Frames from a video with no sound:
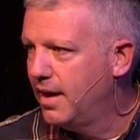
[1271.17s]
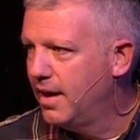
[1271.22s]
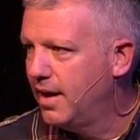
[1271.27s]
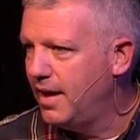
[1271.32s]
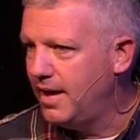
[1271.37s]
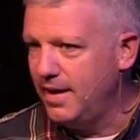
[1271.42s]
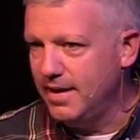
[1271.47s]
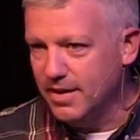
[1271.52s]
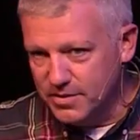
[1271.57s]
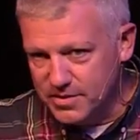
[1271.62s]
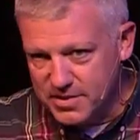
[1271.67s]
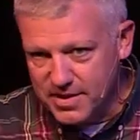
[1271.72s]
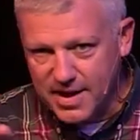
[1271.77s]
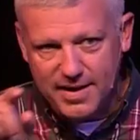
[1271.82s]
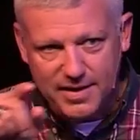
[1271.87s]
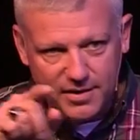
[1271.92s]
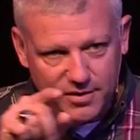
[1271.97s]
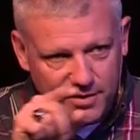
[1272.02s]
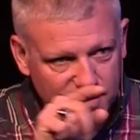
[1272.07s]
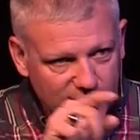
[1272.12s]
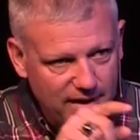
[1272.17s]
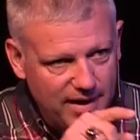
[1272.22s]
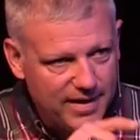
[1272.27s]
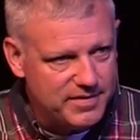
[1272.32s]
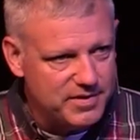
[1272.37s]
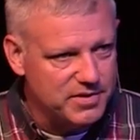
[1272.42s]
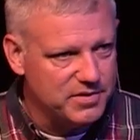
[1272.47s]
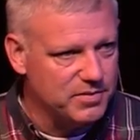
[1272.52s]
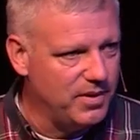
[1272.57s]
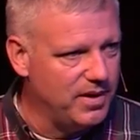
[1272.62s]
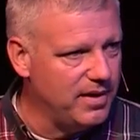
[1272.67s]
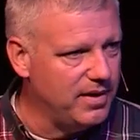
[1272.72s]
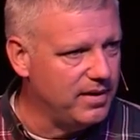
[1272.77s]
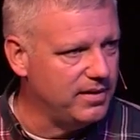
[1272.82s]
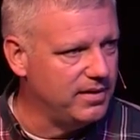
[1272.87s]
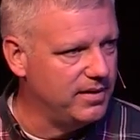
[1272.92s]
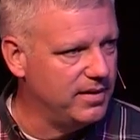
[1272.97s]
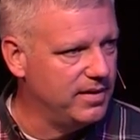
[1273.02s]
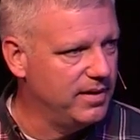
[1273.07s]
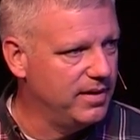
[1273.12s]
He knows that in your lives as well.
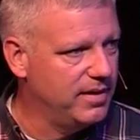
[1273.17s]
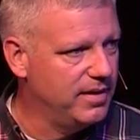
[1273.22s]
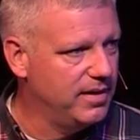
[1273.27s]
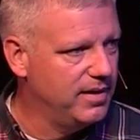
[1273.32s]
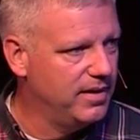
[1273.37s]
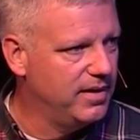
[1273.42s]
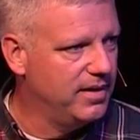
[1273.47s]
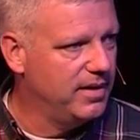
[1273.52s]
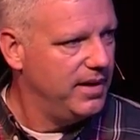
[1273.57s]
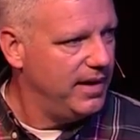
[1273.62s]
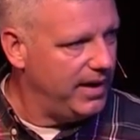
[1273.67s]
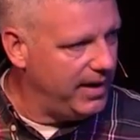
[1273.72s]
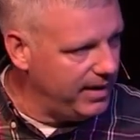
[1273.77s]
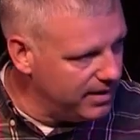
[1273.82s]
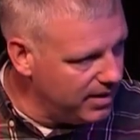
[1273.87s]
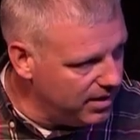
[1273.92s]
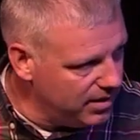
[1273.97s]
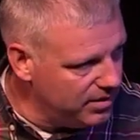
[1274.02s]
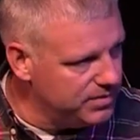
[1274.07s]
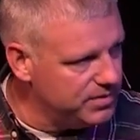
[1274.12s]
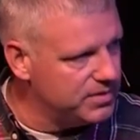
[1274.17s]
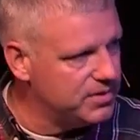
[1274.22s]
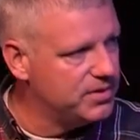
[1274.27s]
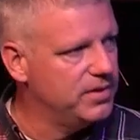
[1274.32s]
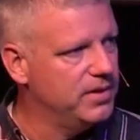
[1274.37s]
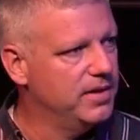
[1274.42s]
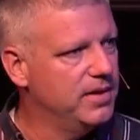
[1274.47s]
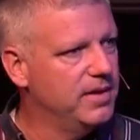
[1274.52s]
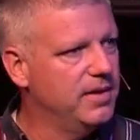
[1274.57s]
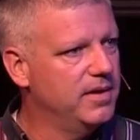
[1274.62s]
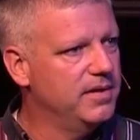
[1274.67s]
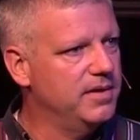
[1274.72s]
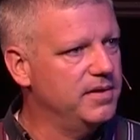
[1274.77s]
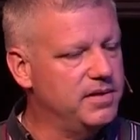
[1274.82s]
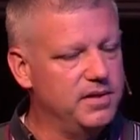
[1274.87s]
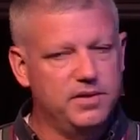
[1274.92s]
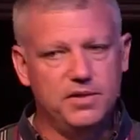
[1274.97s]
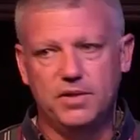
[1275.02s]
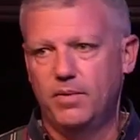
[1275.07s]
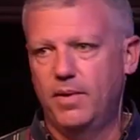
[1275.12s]
He knows the
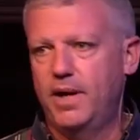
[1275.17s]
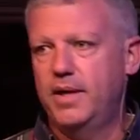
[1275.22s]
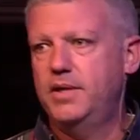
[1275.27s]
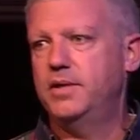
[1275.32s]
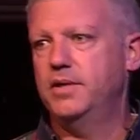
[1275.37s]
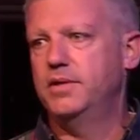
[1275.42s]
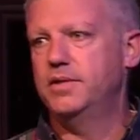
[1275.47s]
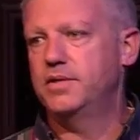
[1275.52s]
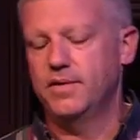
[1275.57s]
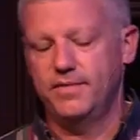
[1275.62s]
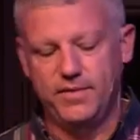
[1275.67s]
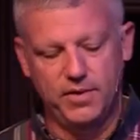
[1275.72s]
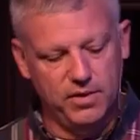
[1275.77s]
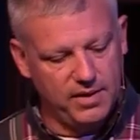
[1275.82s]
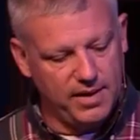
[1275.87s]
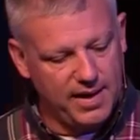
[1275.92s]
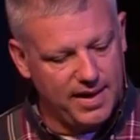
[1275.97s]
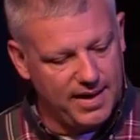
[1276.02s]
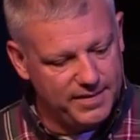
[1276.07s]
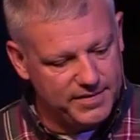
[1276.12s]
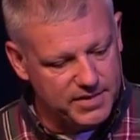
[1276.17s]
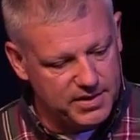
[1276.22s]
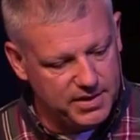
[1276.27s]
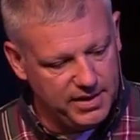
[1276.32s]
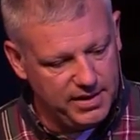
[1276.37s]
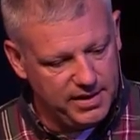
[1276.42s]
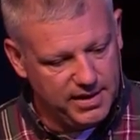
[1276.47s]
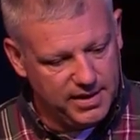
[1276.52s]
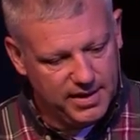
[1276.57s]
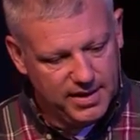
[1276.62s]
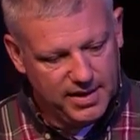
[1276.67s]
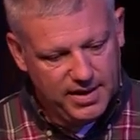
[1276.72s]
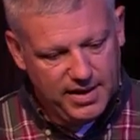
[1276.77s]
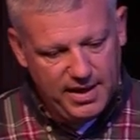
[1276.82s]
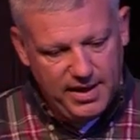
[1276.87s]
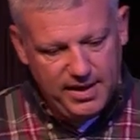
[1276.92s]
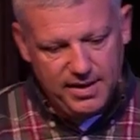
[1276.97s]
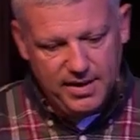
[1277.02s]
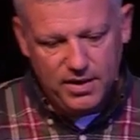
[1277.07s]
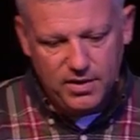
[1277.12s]
situations of your lives. He
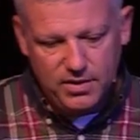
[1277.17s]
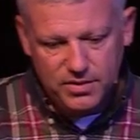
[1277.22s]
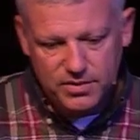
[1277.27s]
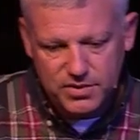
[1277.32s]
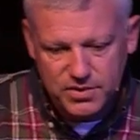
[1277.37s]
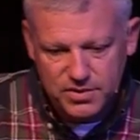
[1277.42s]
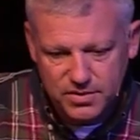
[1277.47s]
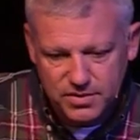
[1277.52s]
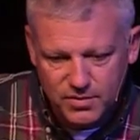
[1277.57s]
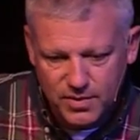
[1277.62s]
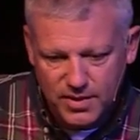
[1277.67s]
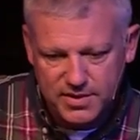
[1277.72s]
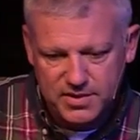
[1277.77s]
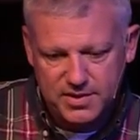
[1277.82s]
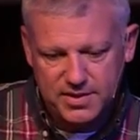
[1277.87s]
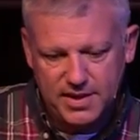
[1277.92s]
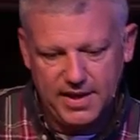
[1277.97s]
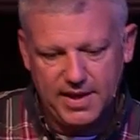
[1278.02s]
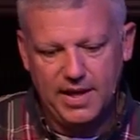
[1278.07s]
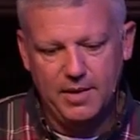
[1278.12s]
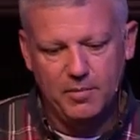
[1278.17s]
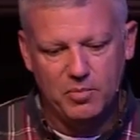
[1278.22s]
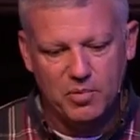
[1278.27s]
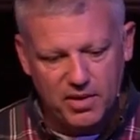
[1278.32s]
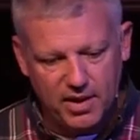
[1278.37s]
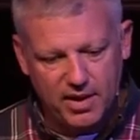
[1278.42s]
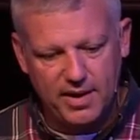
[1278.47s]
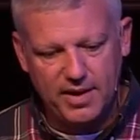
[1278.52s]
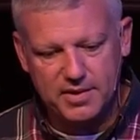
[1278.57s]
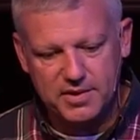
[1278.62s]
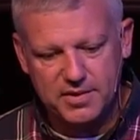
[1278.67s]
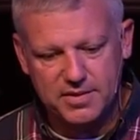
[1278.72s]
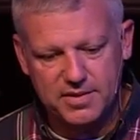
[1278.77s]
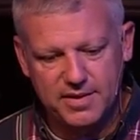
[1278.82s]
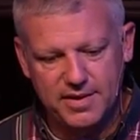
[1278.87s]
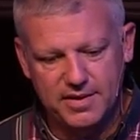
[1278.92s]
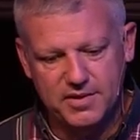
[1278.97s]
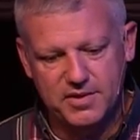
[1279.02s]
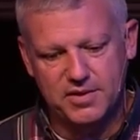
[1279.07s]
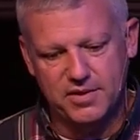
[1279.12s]
knows what's taking place.
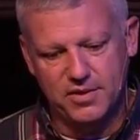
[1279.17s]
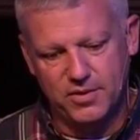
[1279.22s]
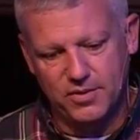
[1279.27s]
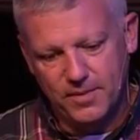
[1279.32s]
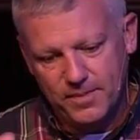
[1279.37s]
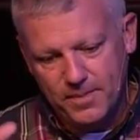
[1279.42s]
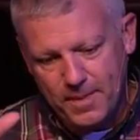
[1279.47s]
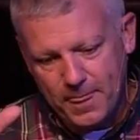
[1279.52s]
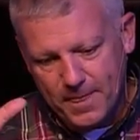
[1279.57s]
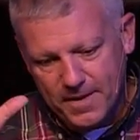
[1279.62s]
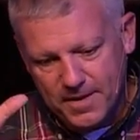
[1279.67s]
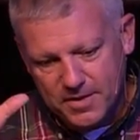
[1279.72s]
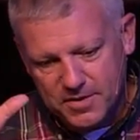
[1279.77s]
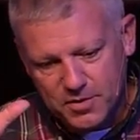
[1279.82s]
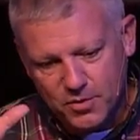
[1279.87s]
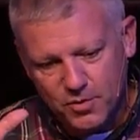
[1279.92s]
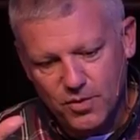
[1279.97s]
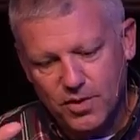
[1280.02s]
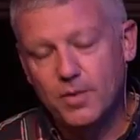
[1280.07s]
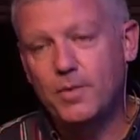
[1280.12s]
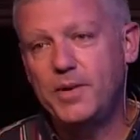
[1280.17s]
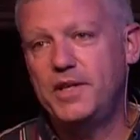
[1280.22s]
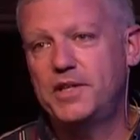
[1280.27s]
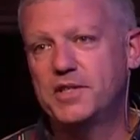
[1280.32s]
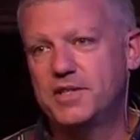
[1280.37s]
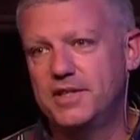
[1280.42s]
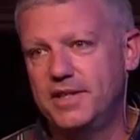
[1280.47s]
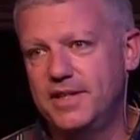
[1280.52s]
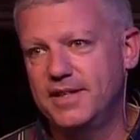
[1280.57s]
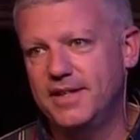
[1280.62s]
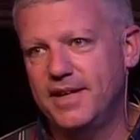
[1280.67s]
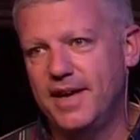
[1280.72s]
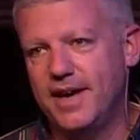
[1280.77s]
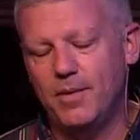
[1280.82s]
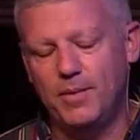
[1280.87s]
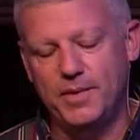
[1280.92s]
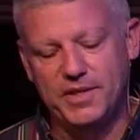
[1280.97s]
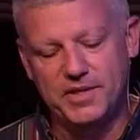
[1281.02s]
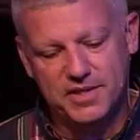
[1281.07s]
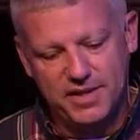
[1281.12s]
And so what do we see in that?
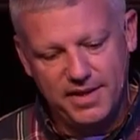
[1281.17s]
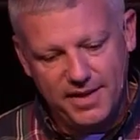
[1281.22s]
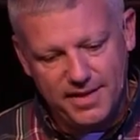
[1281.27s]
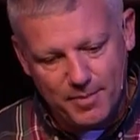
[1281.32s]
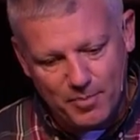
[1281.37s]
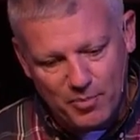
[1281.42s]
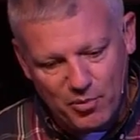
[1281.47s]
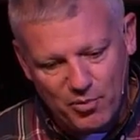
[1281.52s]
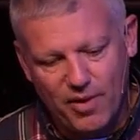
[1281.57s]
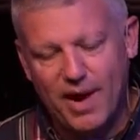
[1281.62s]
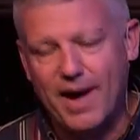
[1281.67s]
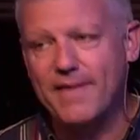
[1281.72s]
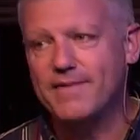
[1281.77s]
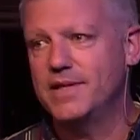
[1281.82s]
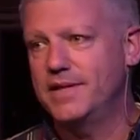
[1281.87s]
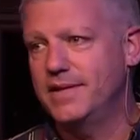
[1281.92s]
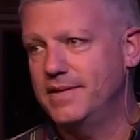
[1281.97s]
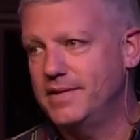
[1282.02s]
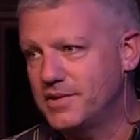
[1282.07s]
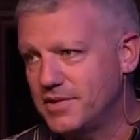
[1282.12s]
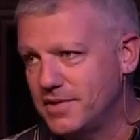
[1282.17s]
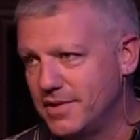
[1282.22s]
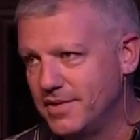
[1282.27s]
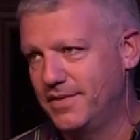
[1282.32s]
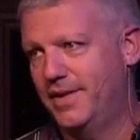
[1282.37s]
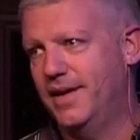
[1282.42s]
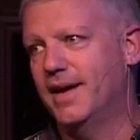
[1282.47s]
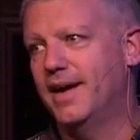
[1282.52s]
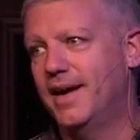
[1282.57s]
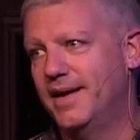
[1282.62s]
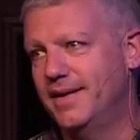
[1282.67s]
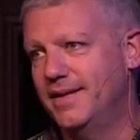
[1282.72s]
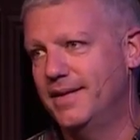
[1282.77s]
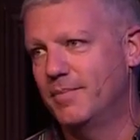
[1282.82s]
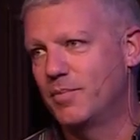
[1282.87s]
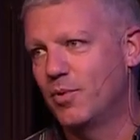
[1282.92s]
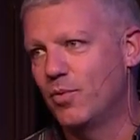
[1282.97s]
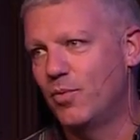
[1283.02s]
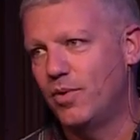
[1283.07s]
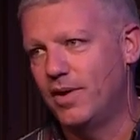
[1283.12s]
We see the providence of God.
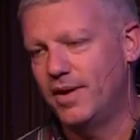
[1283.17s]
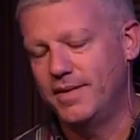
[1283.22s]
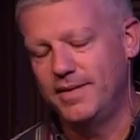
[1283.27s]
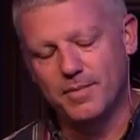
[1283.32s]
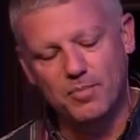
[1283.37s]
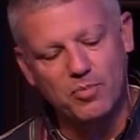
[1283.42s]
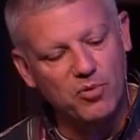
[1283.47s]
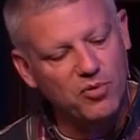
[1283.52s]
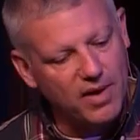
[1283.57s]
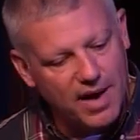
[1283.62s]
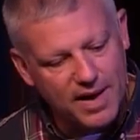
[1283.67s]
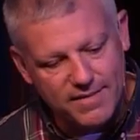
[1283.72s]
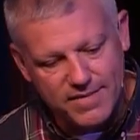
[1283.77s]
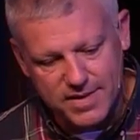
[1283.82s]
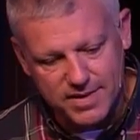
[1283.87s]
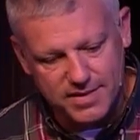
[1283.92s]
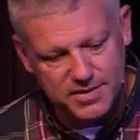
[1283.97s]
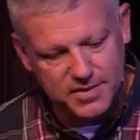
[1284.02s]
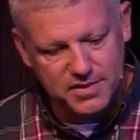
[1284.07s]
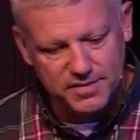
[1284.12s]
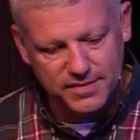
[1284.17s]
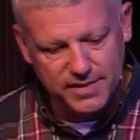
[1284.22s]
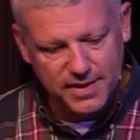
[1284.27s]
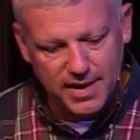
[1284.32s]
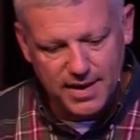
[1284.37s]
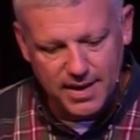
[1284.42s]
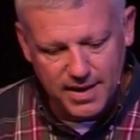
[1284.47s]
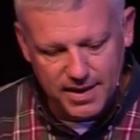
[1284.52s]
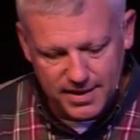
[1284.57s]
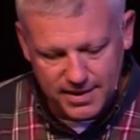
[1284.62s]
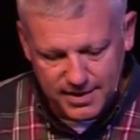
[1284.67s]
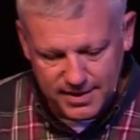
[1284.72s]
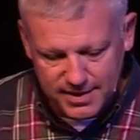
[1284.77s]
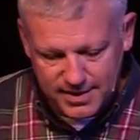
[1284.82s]
Number one, the providence of God.